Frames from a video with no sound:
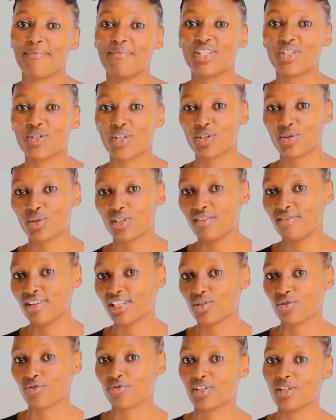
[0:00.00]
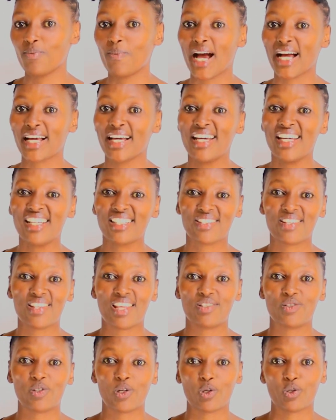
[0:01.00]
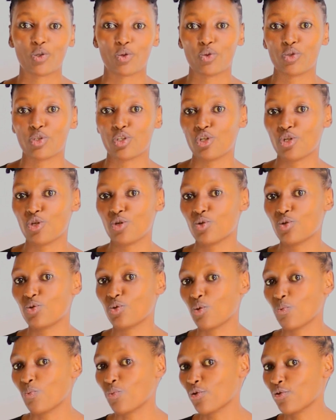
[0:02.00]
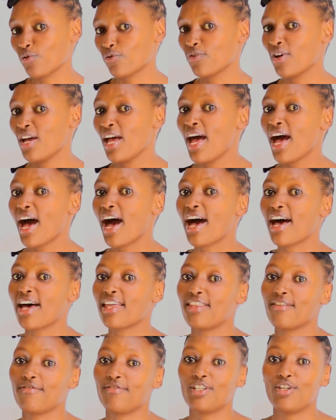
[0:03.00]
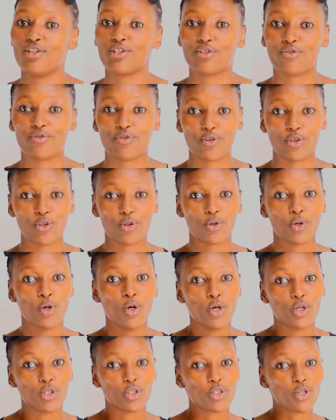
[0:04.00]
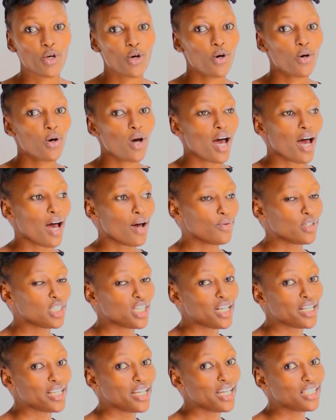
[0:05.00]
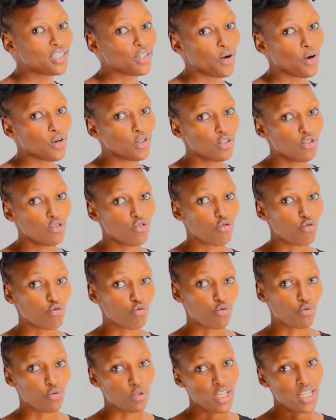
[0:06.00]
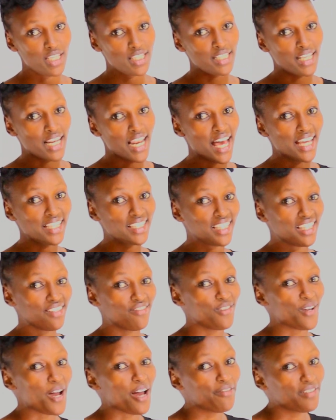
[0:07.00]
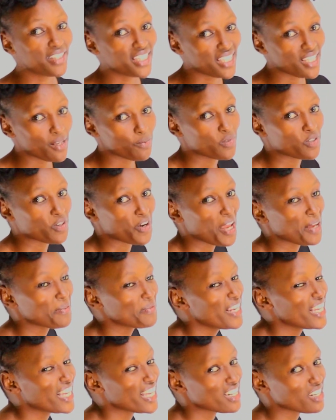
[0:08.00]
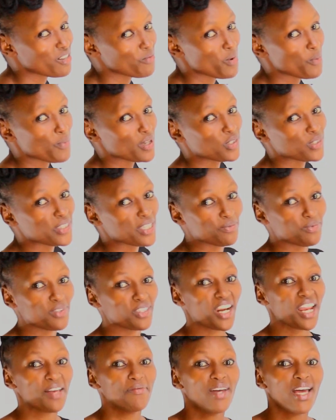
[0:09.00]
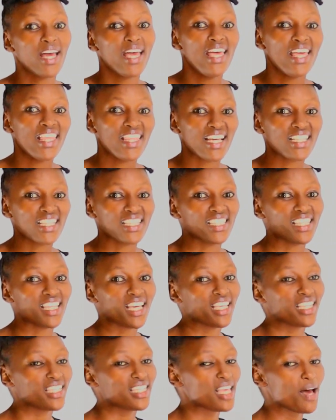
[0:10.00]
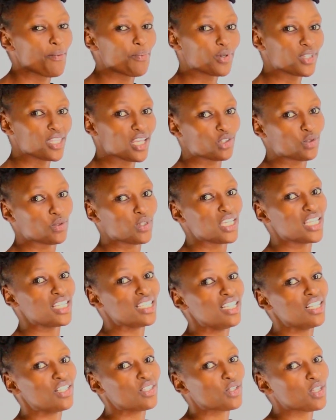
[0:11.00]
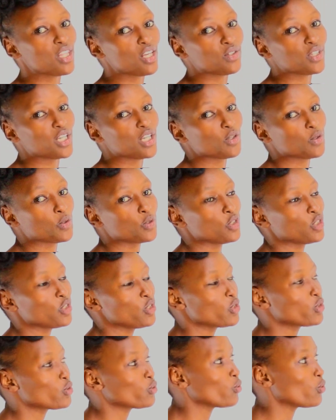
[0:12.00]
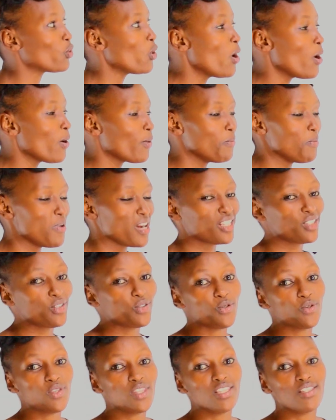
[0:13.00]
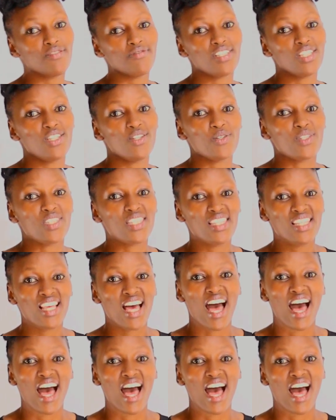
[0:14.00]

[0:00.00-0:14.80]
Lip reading: be sure to give us your feedback so that we can continue to improve the videos for you. So we shall get on to today's class. If you haven't subscribed, remember to subscribe. That is the support that we need so that we can continue to bring to you these videos